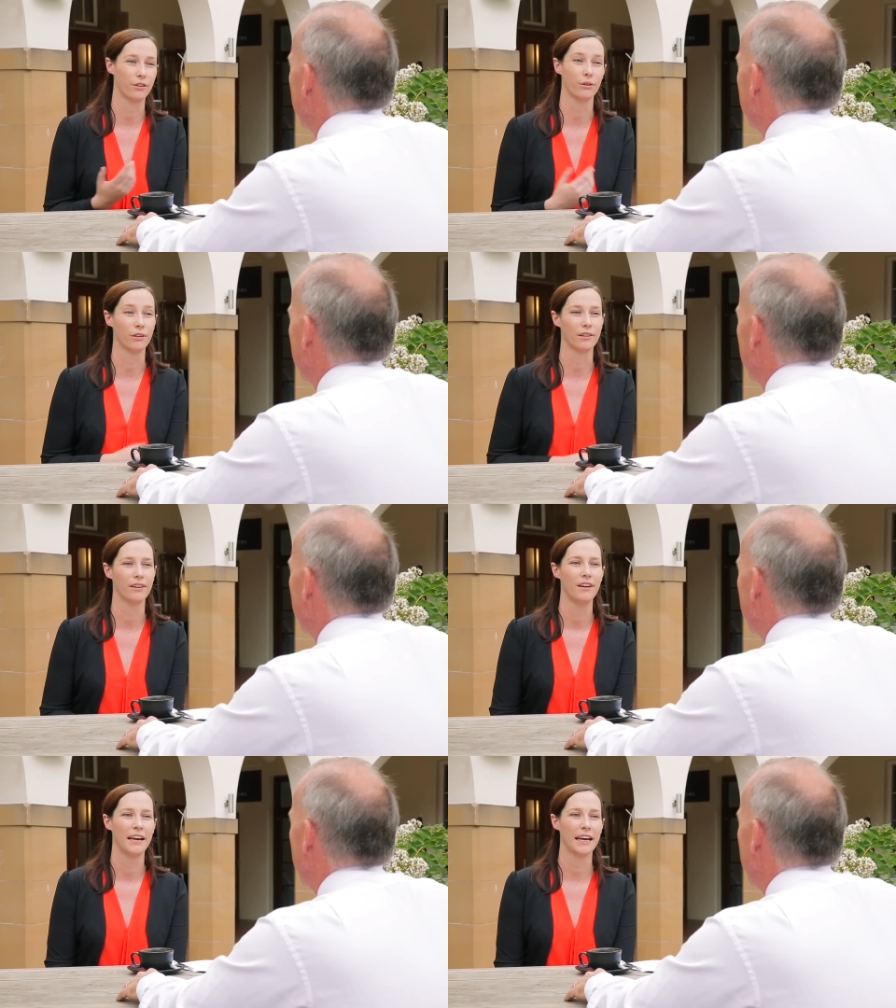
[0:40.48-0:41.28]
thought
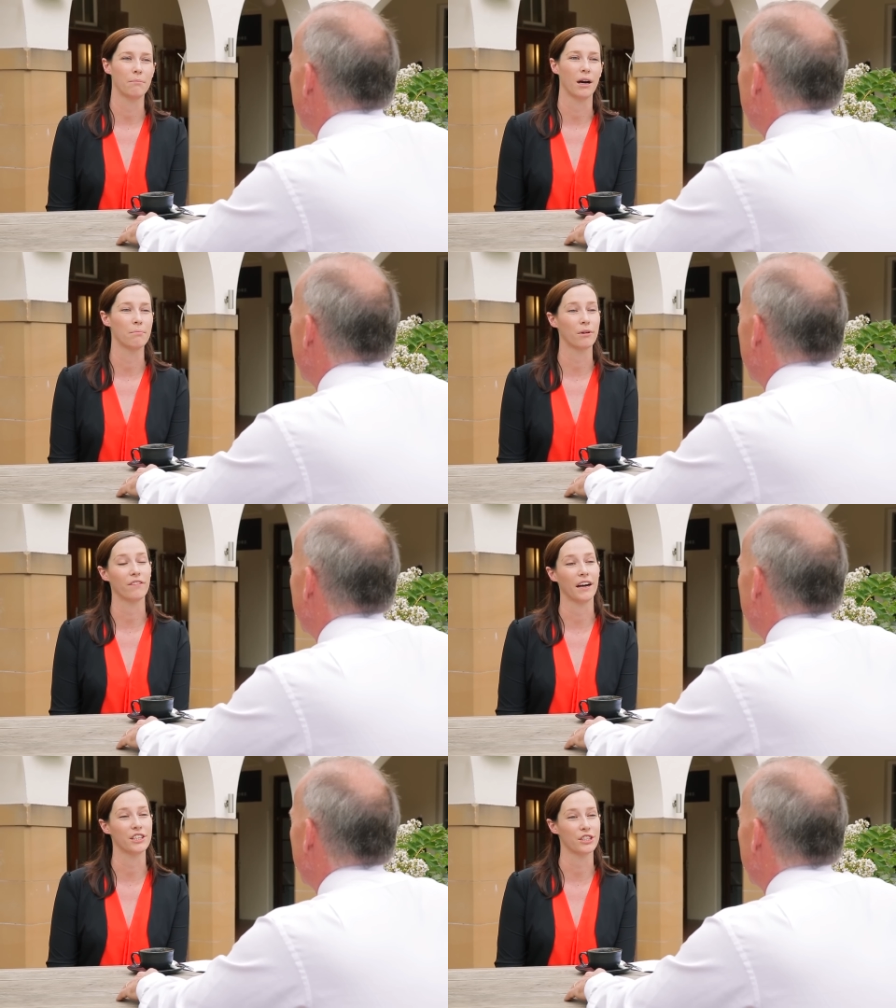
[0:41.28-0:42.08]
it might
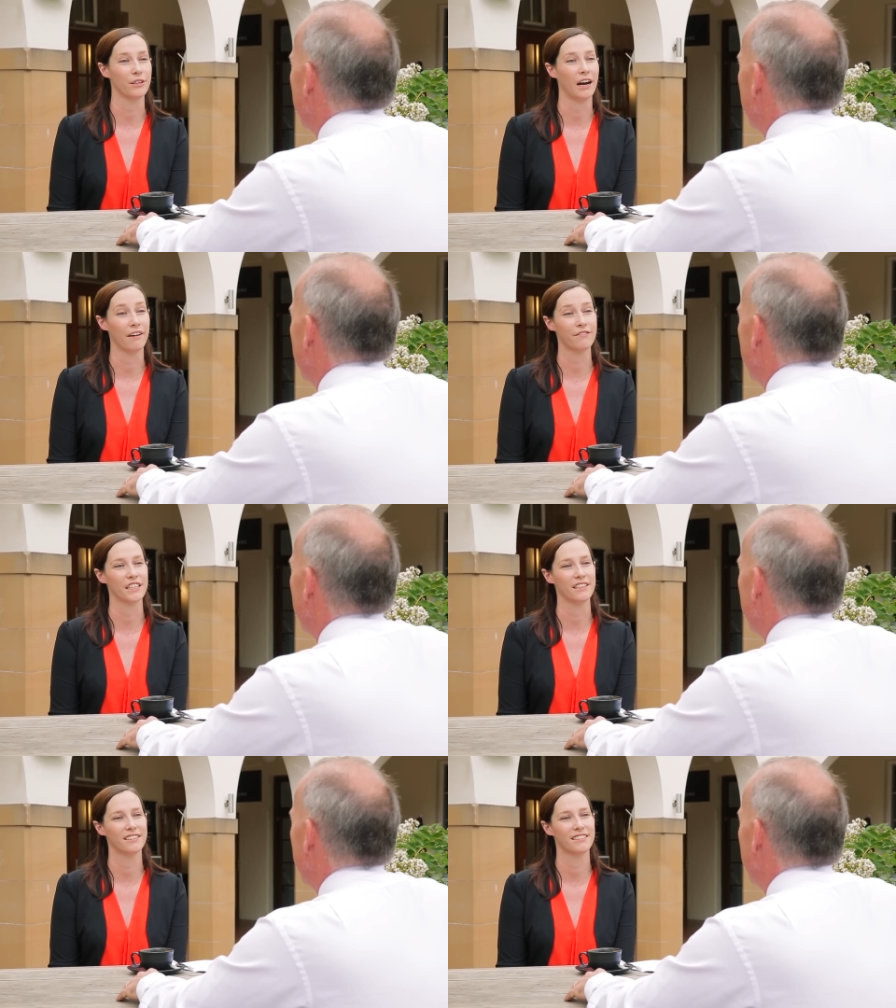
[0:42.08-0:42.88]
provide you after?